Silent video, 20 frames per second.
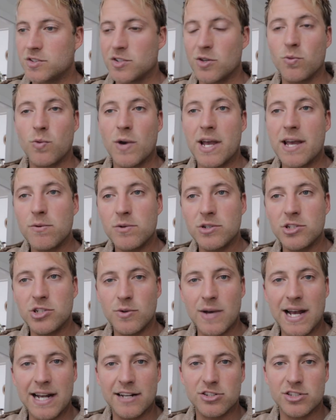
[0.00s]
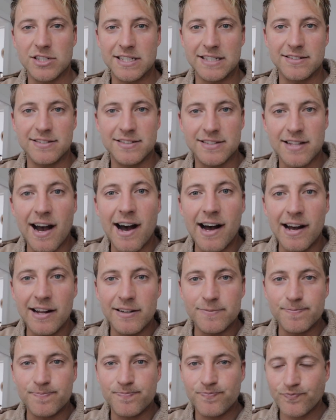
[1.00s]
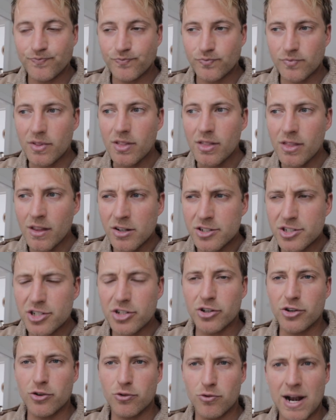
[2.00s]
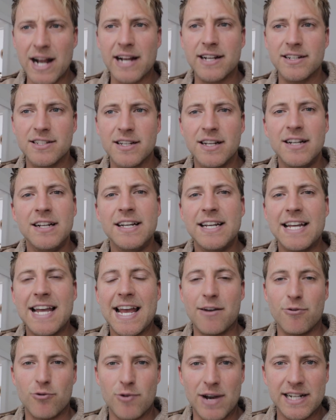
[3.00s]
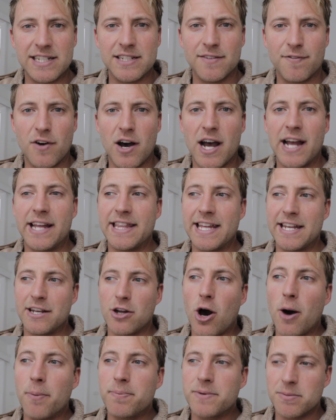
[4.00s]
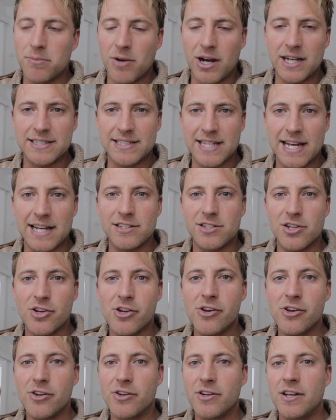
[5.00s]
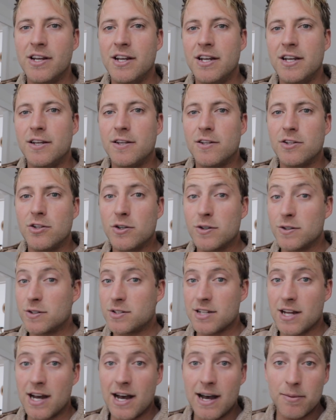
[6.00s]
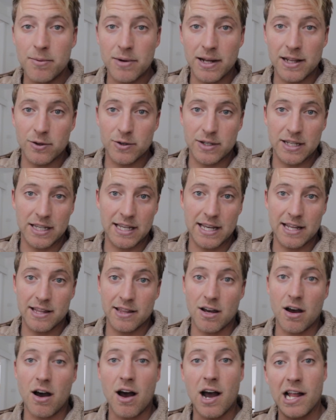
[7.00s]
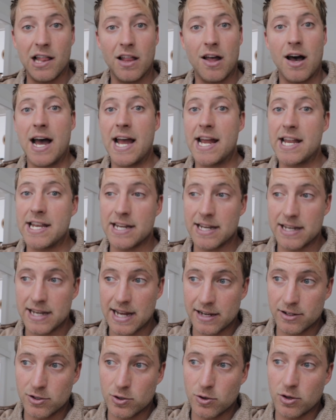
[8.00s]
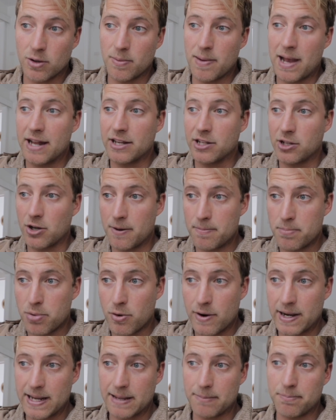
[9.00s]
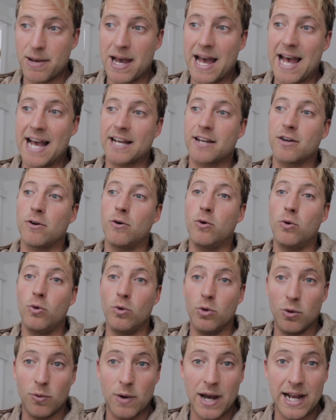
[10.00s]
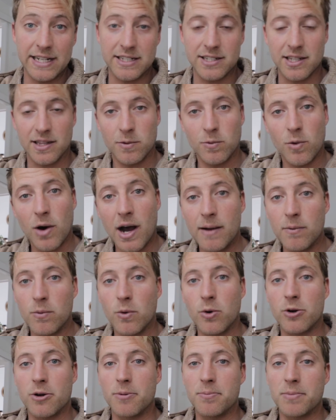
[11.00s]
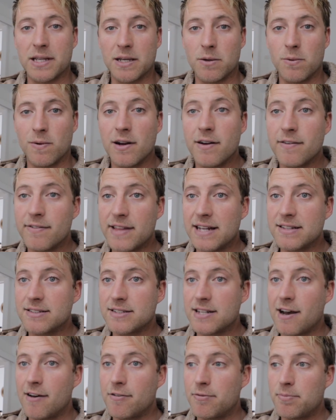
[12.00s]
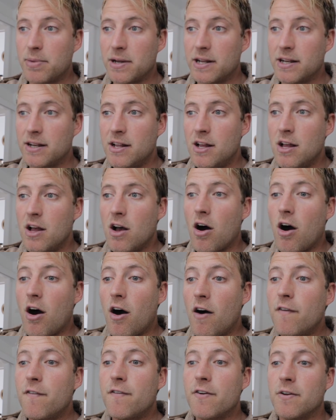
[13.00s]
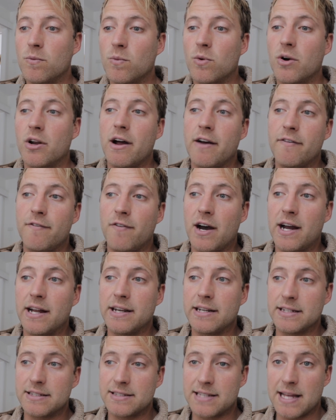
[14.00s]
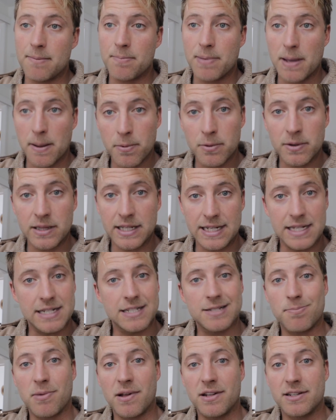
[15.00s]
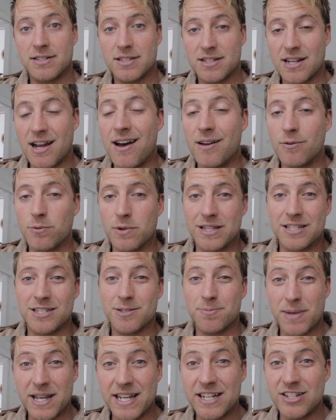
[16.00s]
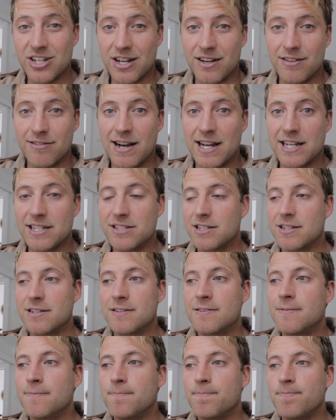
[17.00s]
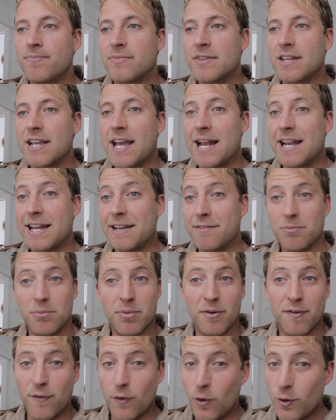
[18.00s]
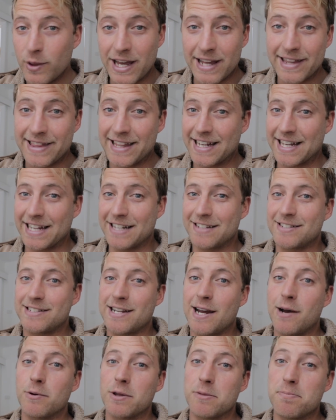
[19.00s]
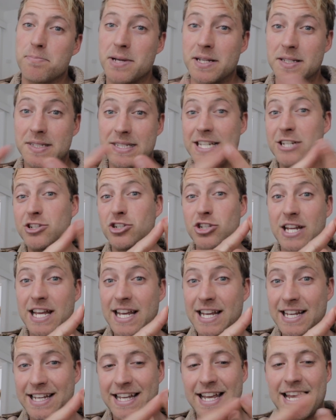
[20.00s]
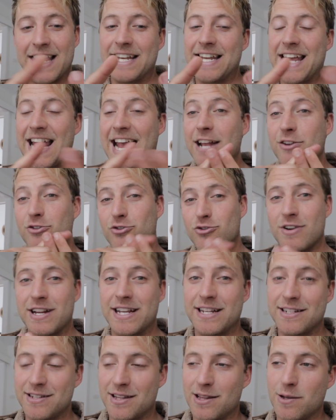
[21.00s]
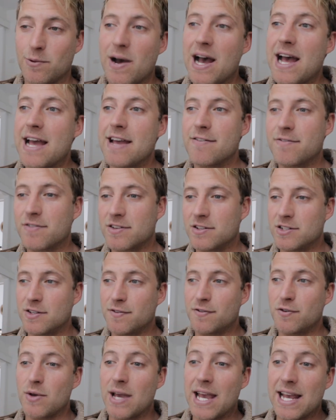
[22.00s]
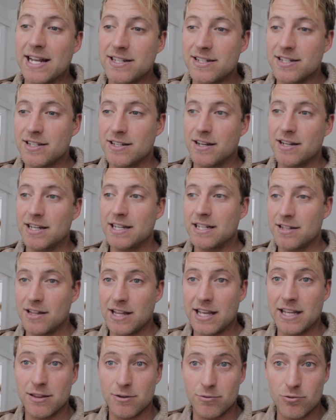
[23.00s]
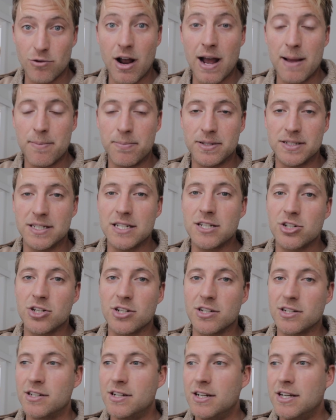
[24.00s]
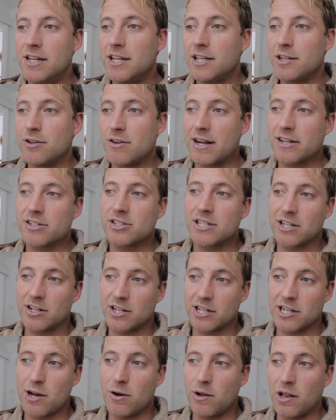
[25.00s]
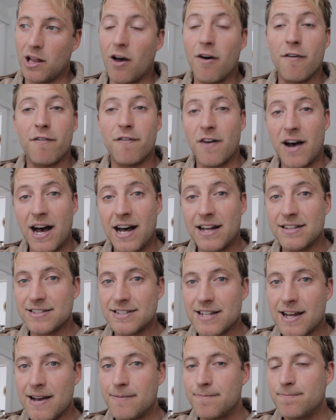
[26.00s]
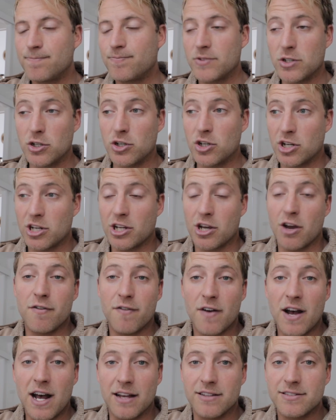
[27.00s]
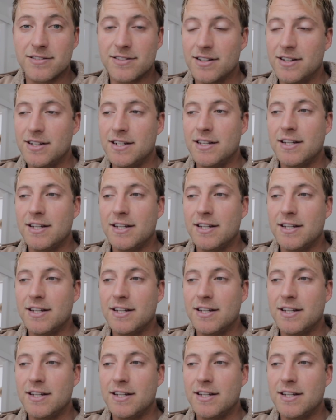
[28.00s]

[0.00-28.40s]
So where would you actually start to correct and rectify and then optimize that turn? You could start by looking at the eye line and talk about, pointing back all the way to the white water and being aware of that stuff. But often what I find is that people need to start with speed generation. And even before that, they need to start with positioning and entry into the wave. Because if you enter in the right position, you're actually going to go a lot faster. You're going to go fast.